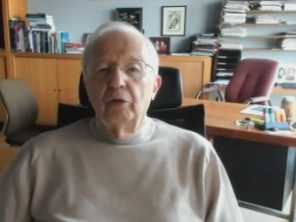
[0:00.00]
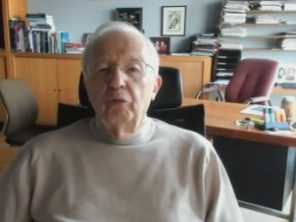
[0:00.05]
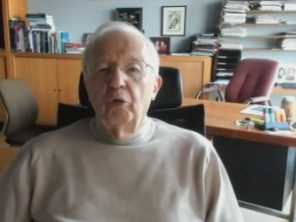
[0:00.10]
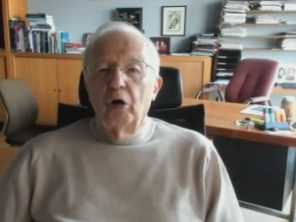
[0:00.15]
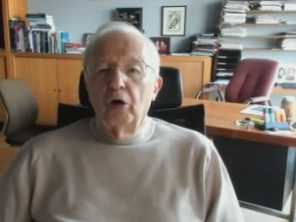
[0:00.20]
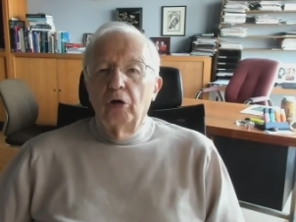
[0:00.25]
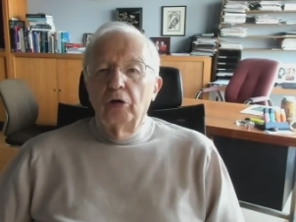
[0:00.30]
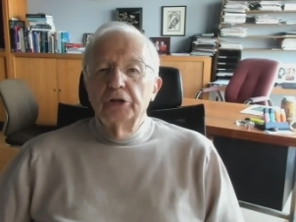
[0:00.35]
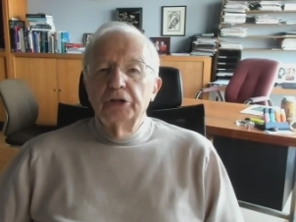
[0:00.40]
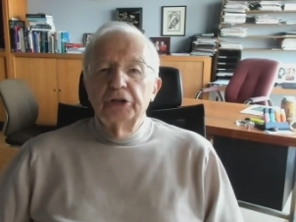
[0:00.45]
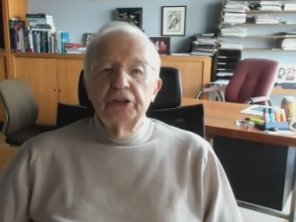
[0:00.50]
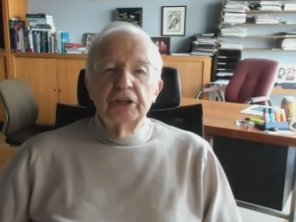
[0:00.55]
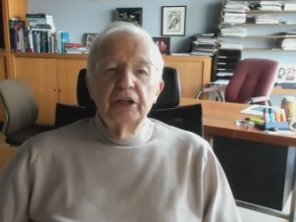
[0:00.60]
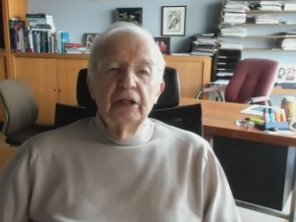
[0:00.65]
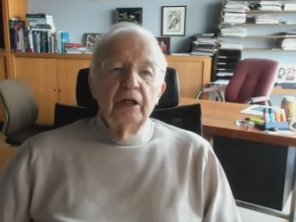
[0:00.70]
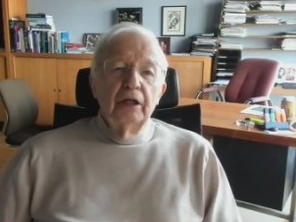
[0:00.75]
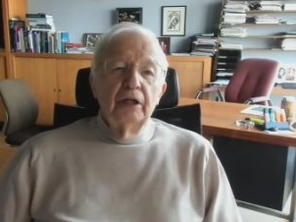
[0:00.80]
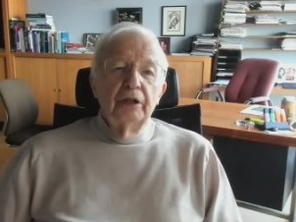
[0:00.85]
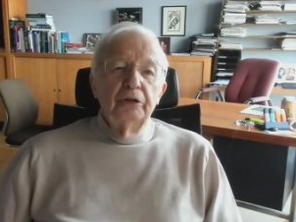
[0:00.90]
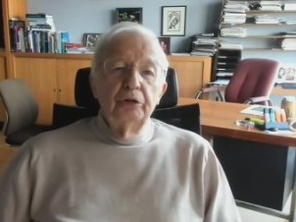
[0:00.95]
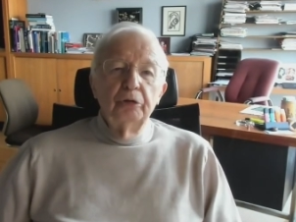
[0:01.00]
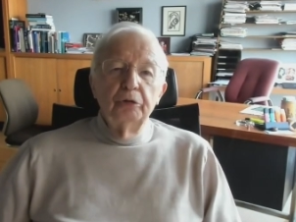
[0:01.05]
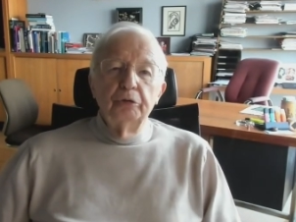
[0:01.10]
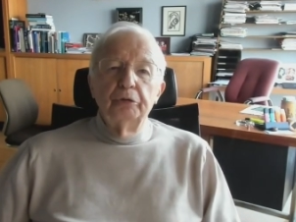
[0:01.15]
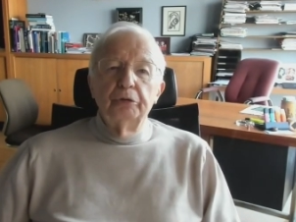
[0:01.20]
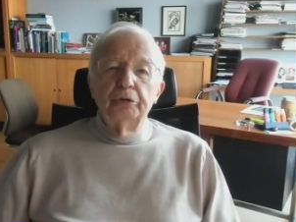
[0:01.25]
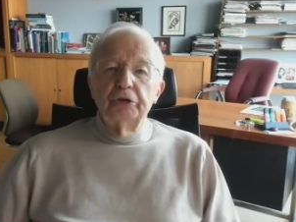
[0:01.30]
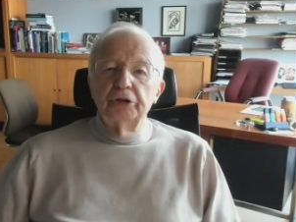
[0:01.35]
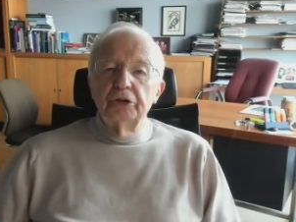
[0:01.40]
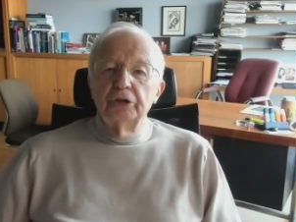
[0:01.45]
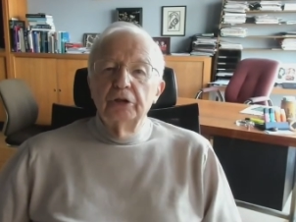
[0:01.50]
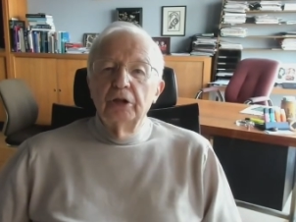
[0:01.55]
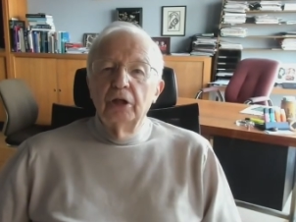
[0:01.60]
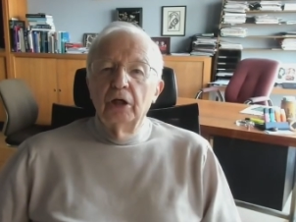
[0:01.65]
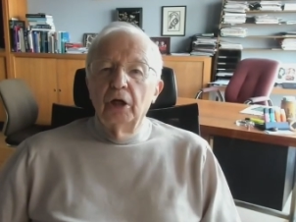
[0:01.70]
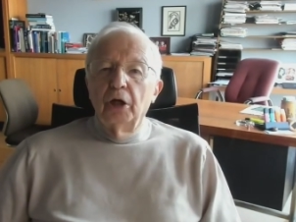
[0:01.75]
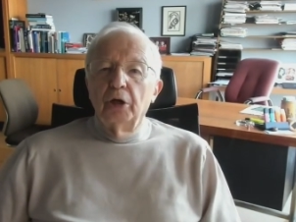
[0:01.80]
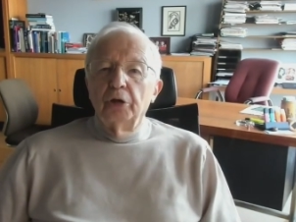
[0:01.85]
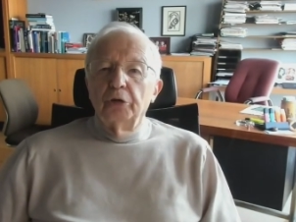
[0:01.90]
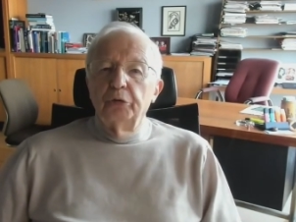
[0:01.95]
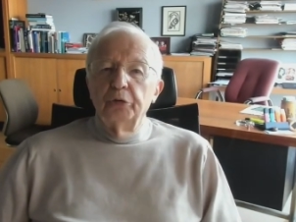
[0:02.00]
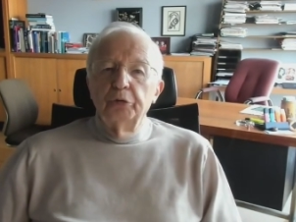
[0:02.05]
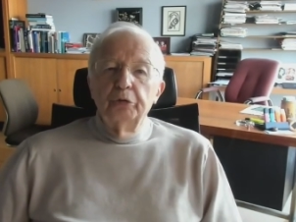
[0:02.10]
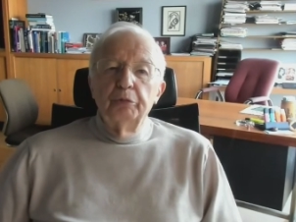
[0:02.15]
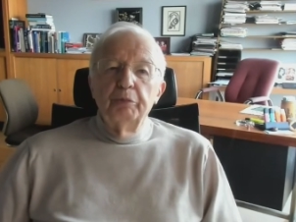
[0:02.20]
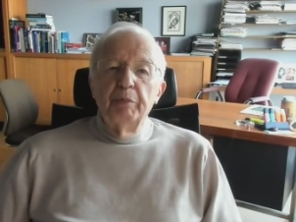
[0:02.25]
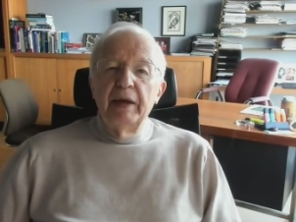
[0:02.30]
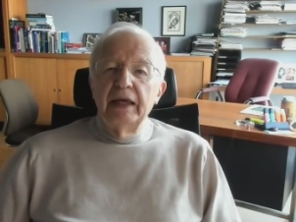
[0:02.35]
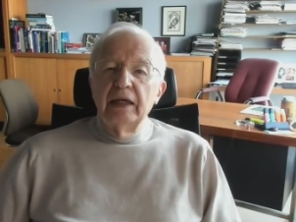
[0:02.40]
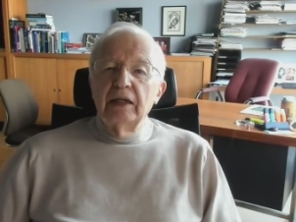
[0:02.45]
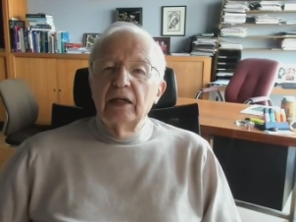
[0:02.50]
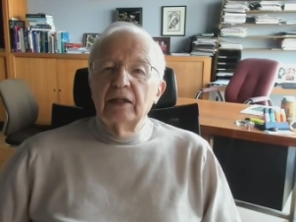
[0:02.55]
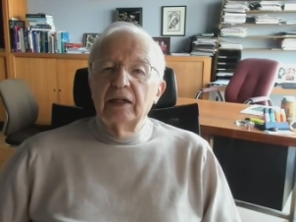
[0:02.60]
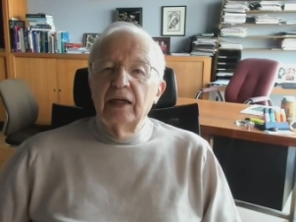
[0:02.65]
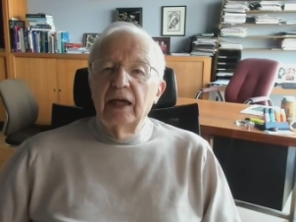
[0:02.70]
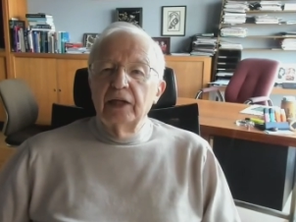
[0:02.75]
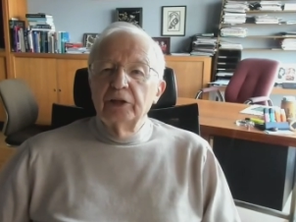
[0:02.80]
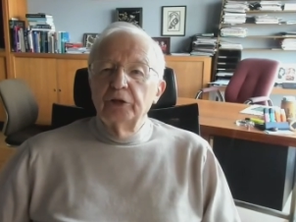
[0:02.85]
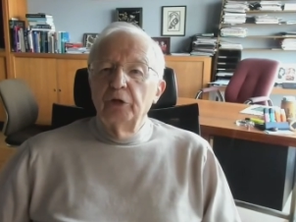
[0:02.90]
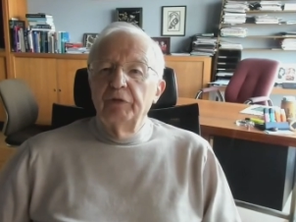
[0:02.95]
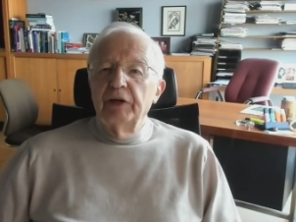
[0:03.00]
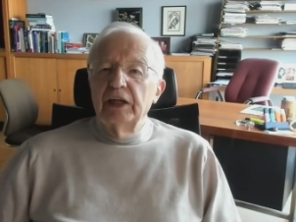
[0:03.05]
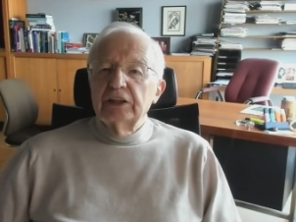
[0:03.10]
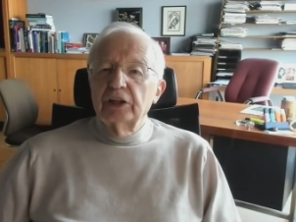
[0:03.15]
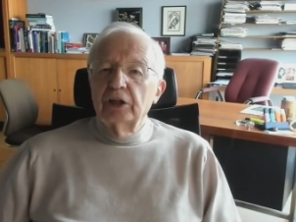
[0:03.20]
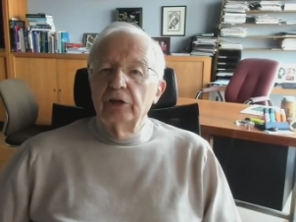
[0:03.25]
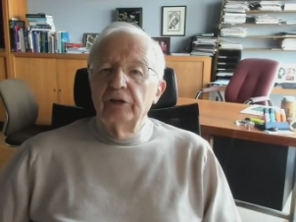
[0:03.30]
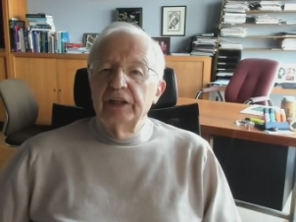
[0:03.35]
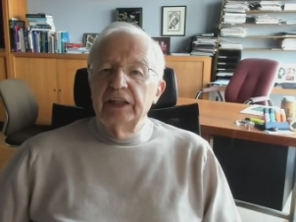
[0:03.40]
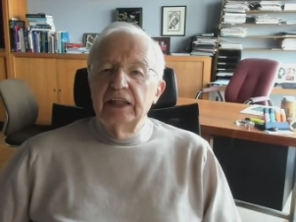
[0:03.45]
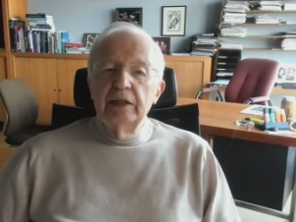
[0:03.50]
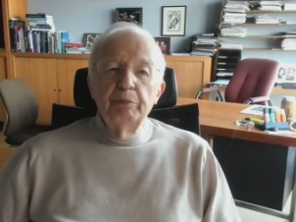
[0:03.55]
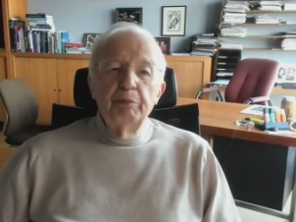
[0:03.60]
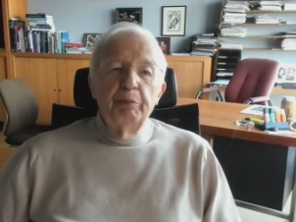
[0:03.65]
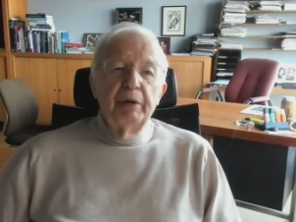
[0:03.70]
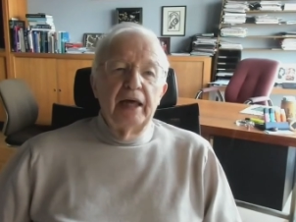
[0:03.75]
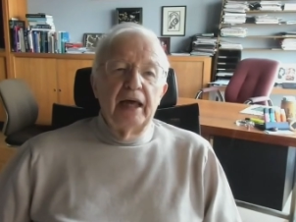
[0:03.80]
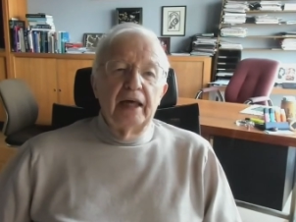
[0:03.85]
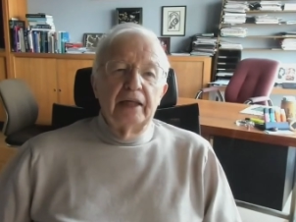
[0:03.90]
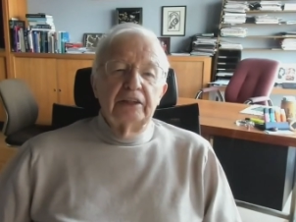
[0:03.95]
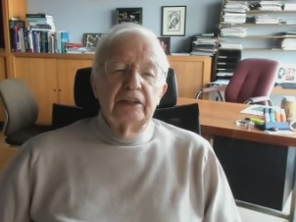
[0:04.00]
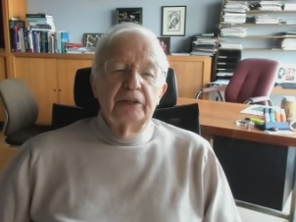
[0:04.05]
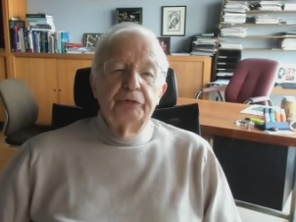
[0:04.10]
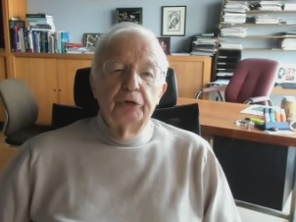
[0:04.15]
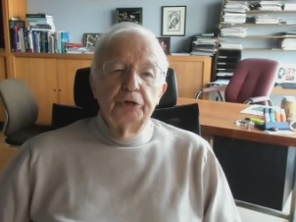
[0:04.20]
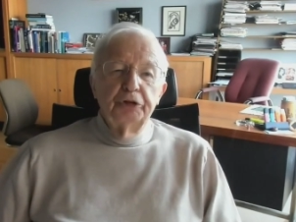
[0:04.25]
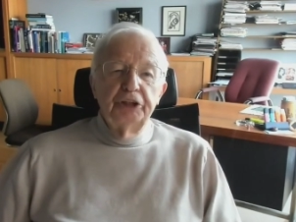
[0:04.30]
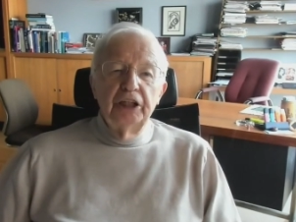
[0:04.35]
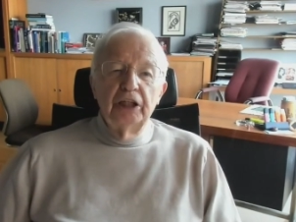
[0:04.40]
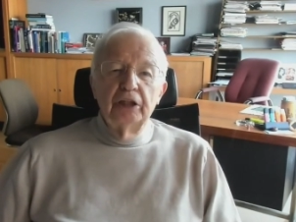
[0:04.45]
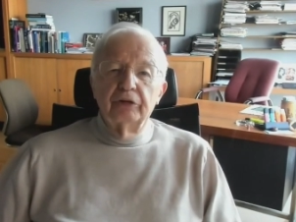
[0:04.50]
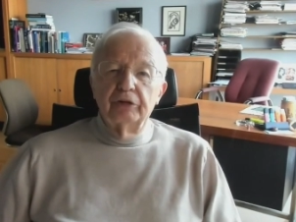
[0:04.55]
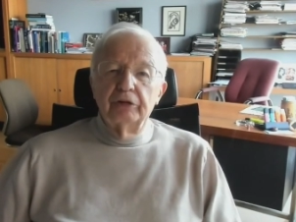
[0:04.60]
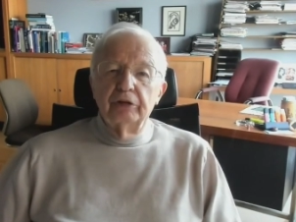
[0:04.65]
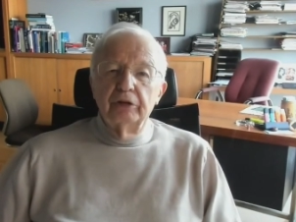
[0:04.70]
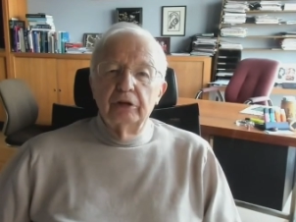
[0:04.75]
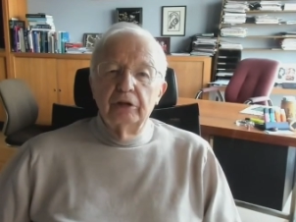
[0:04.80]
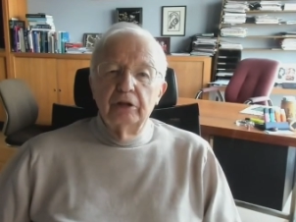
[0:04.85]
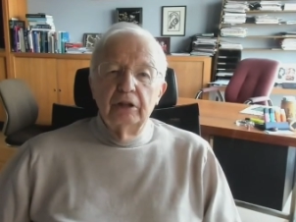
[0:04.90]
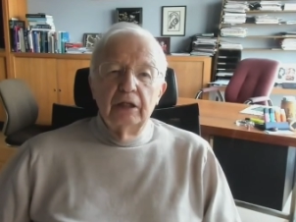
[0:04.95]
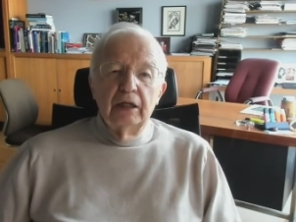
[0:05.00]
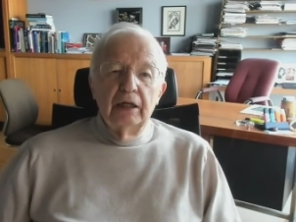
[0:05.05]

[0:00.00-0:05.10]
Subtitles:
was used to make cardiovascular implants for children.